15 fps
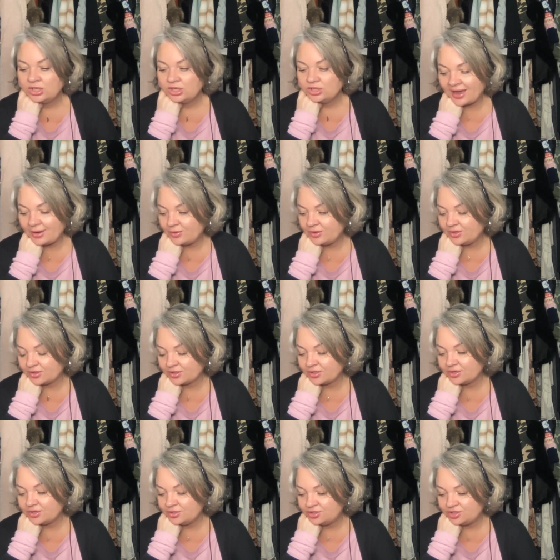I would
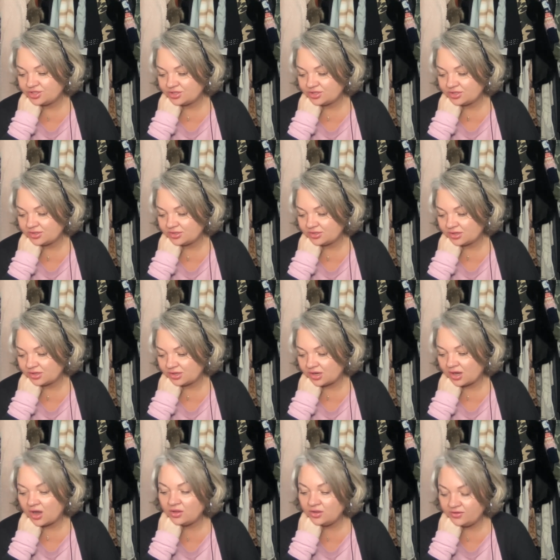urge
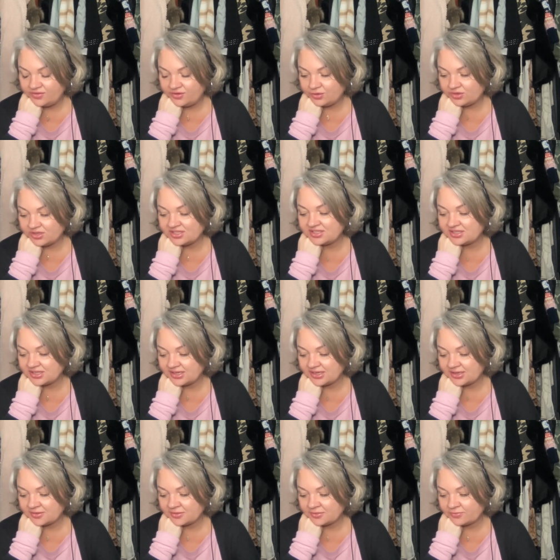all of you
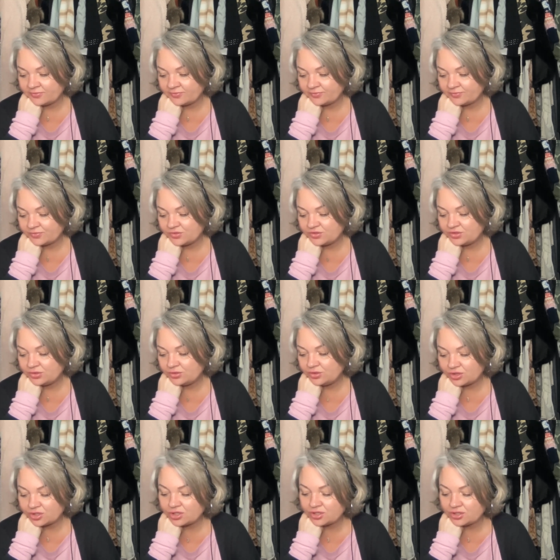listening to
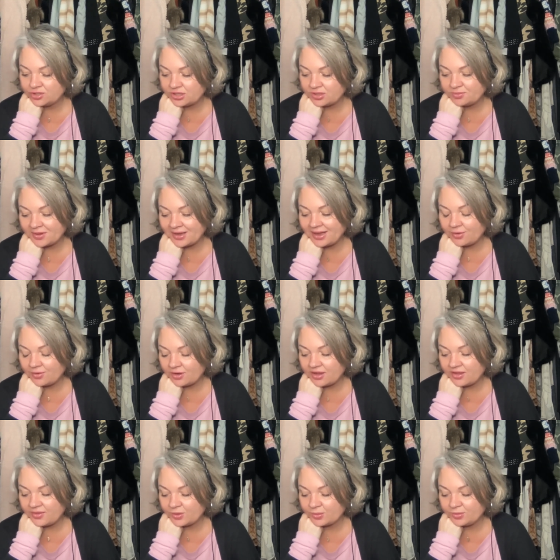learn about
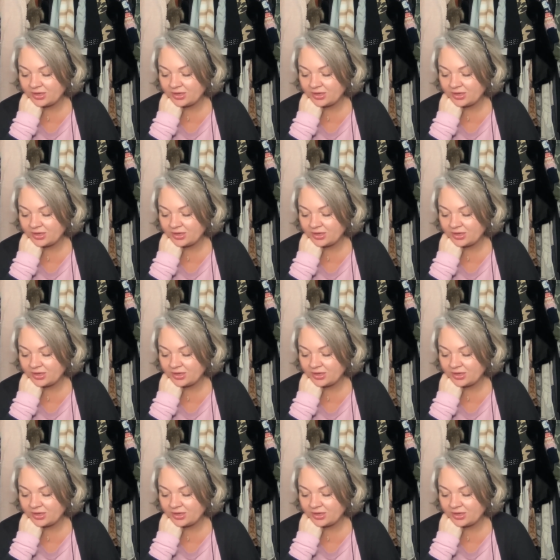other